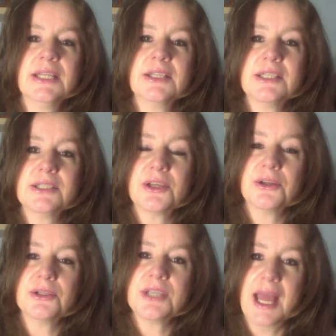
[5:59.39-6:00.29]
that is
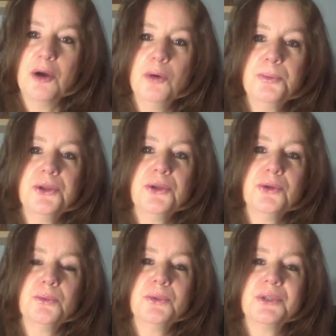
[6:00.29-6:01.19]
going to help
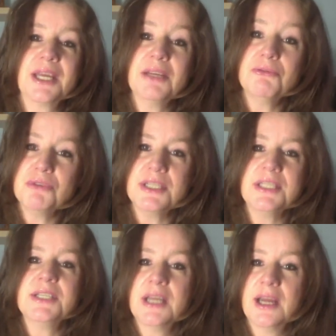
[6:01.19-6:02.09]
you with getting
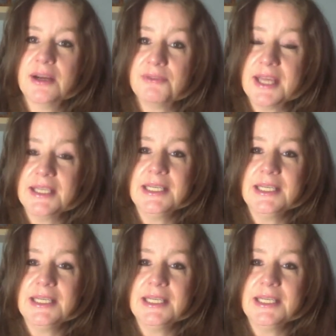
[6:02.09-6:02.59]
rid of any